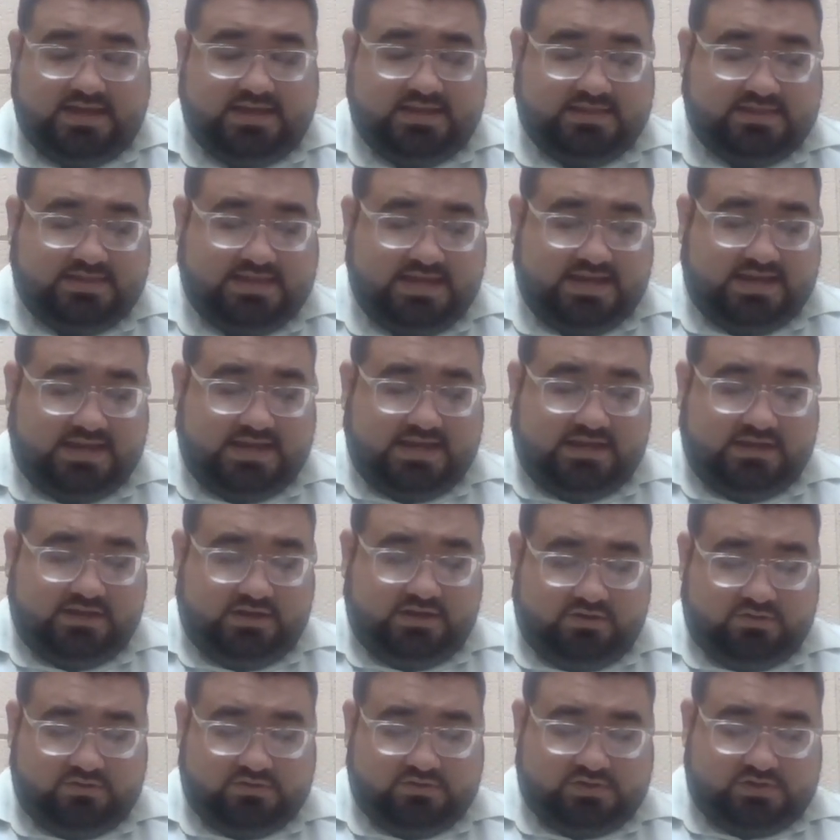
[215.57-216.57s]
they can
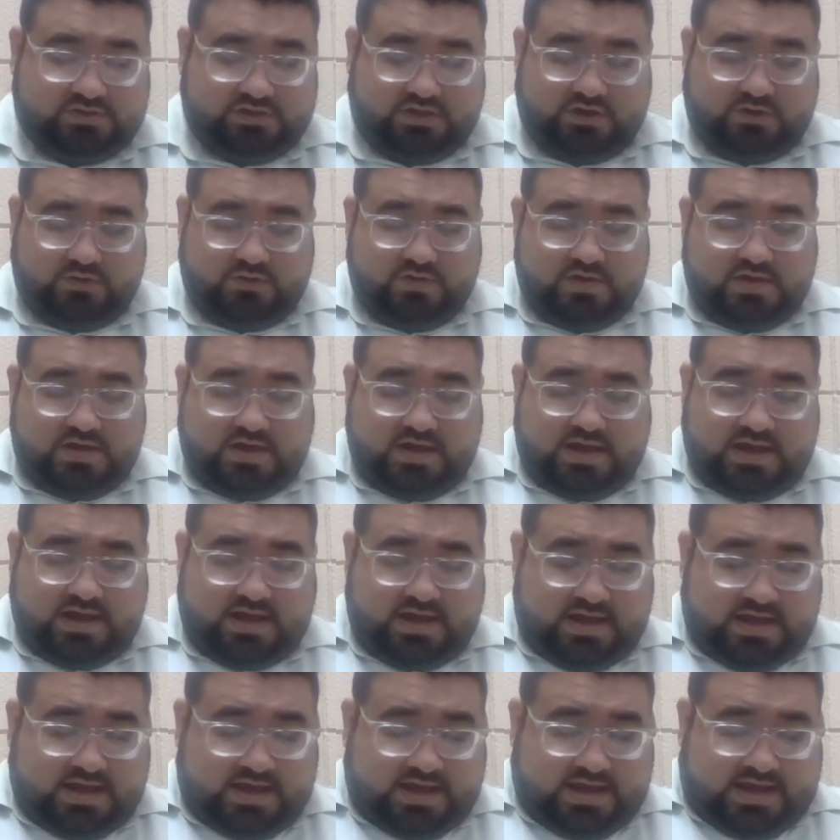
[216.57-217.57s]
use. So
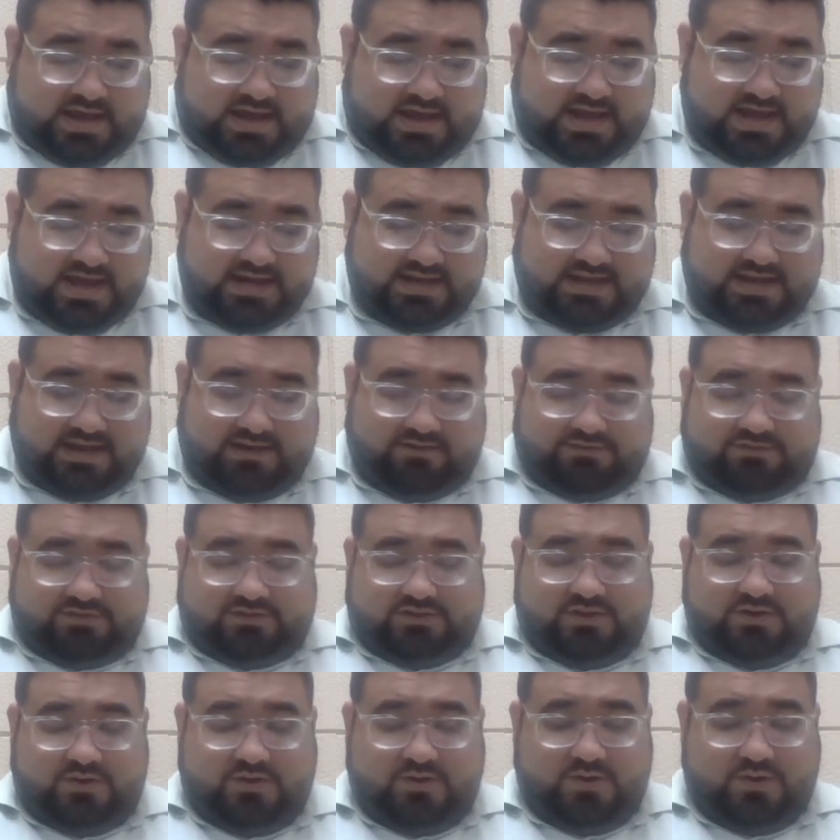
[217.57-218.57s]
it gives
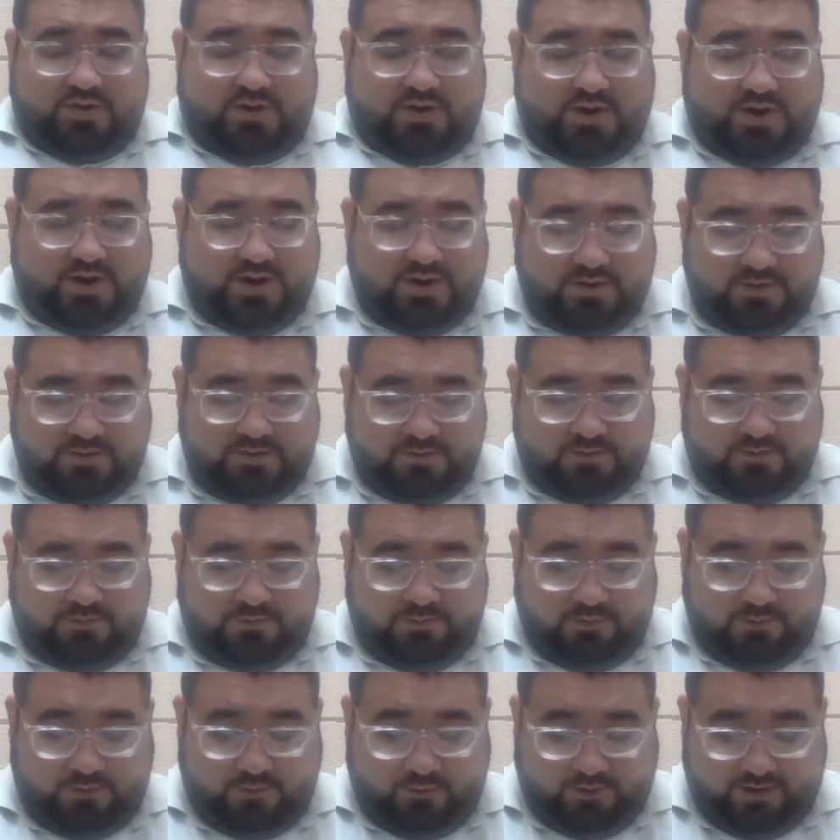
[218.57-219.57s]
you
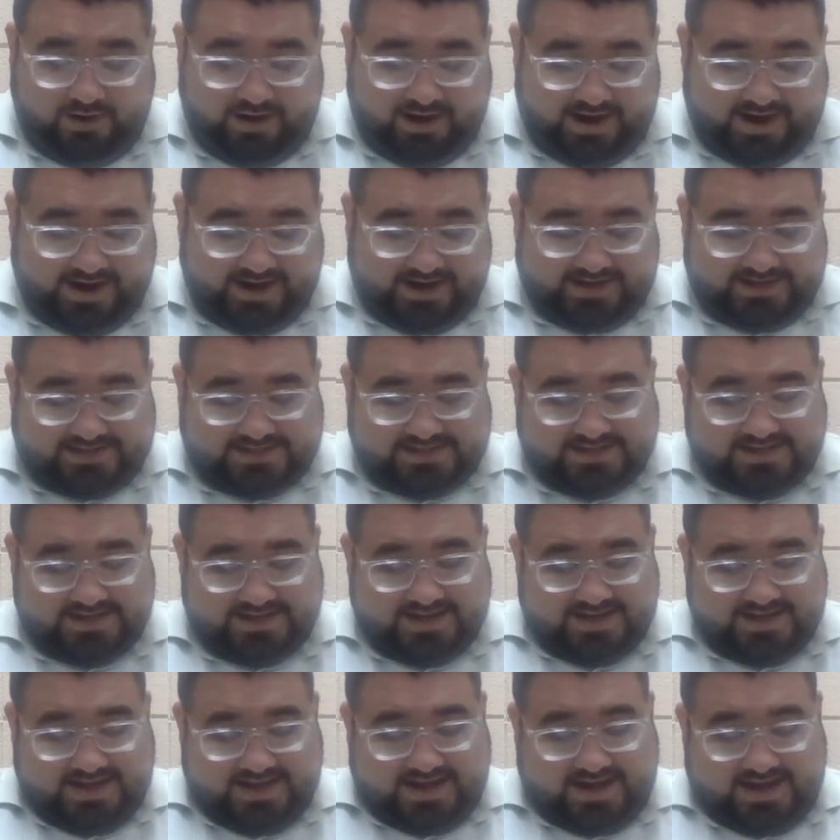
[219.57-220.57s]
quite
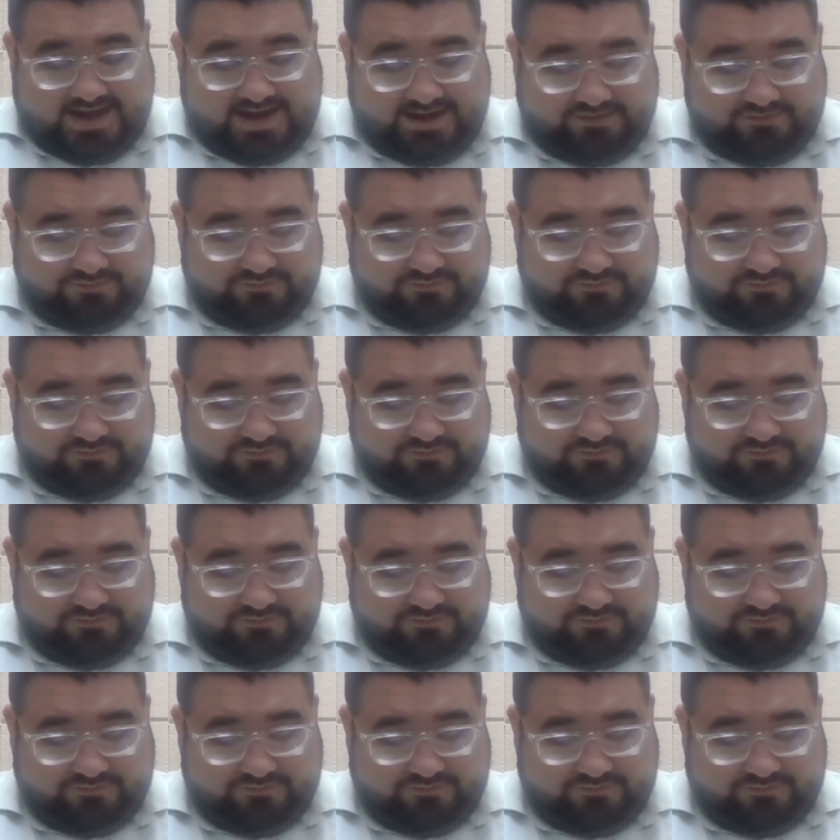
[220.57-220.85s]
a